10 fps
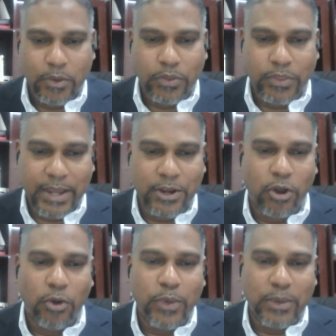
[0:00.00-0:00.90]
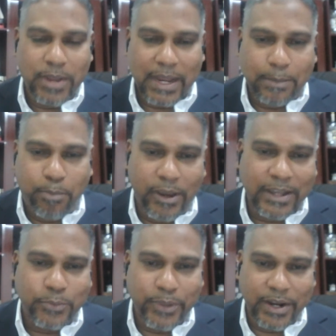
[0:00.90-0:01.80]
then no, we will at the
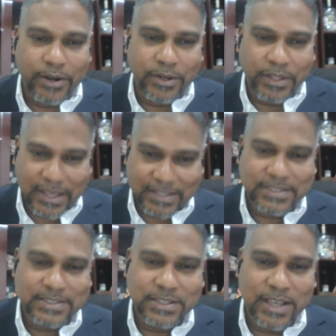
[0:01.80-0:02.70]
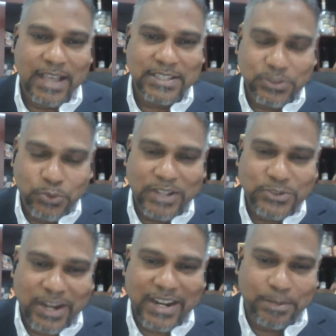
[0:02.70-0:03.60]
point where, yes, as soon
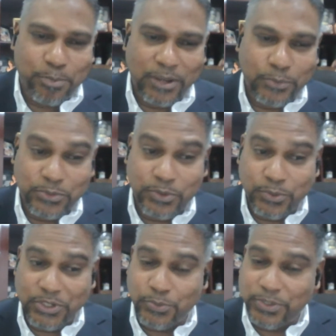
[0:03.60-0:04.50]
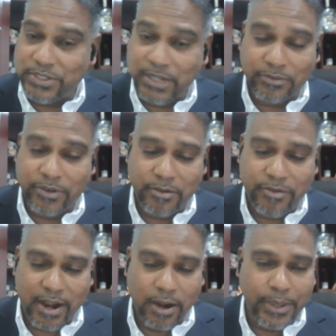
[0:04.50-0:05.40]
as we're at that point, which is not very
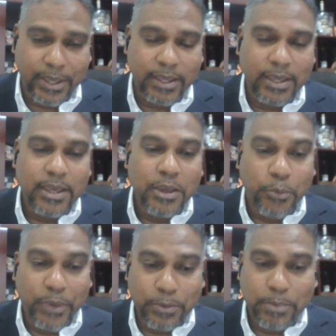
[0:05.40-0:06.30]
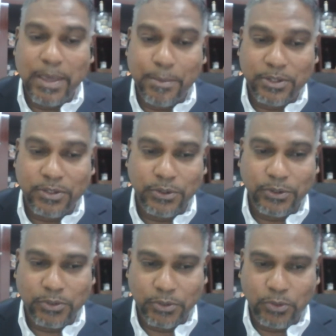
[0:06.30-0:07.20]
far away, we will be able
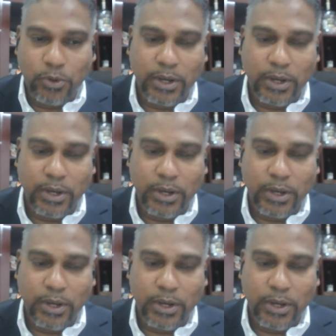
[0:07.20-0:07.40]
to do our